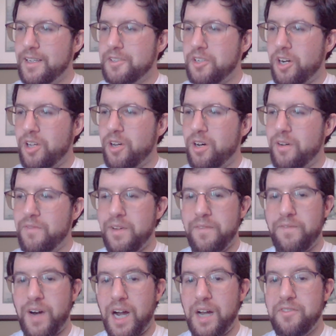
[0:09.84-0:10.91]
Starting off
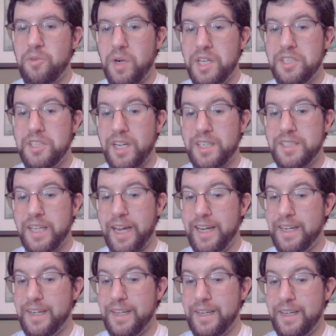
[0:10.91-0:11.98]
in 526
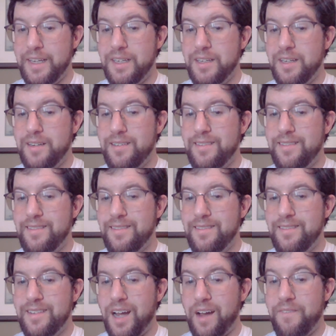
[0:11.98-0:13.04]
AD,
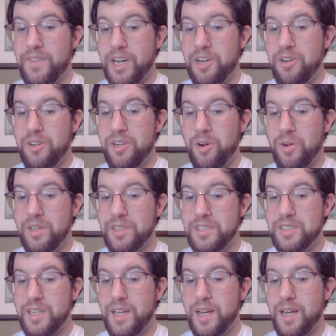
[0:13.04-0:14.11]
a figure known
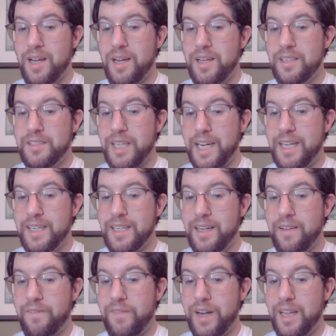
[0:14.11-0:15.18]
as Saint
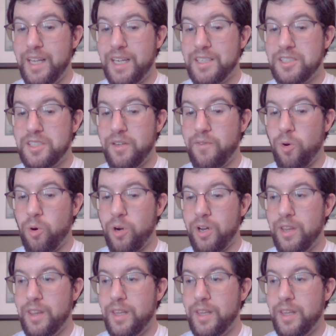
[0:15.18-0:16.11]
Felix IV